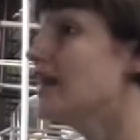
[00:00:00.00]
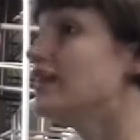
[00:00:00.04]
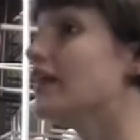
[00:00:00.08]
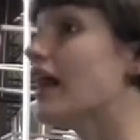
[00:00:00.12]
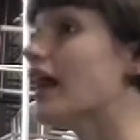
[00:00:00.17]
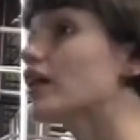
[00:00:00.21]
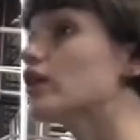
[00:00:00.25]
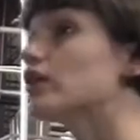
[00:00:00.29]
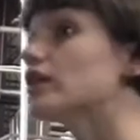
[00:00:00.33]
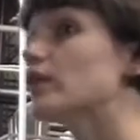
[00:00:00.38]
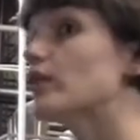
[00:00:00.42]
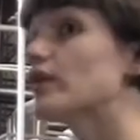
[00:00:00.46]

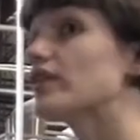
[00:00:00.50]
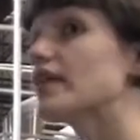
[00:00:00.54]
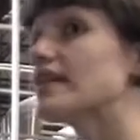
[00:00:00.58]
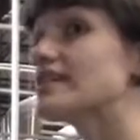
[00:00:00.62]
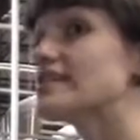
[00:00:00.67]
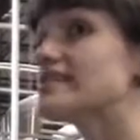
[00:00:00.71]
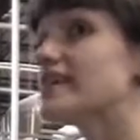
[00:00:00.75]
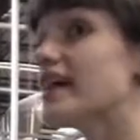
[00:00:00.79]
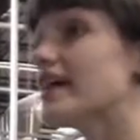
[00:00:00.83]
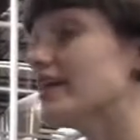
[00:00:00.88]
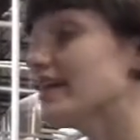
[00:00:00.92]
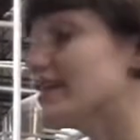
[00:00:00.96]
Not only will they
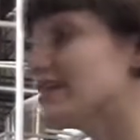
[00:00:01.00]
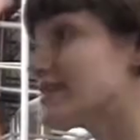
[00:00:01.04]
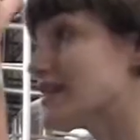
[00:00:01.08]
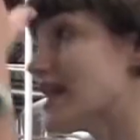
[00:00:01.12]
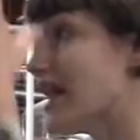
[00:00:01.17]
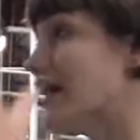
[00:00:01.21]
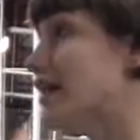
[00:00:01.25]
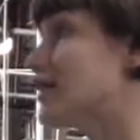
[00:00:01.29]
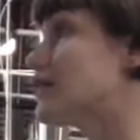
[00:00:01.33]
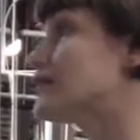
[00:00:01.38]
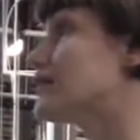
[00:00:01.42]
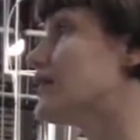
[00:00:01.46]
stay
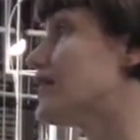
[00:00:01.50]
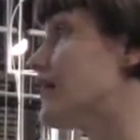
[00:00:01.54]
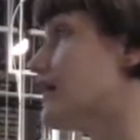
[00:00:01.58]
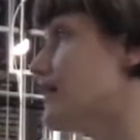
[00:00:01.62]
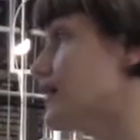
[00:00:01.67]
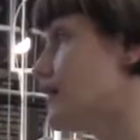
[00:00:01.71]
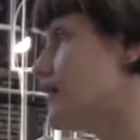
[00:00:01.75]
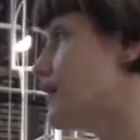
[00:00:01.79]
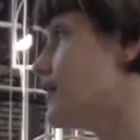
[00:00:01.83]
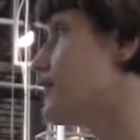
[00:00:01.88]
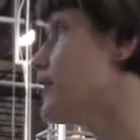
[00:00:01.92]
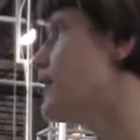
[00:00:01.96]

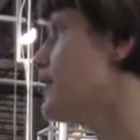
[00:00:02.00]
entirely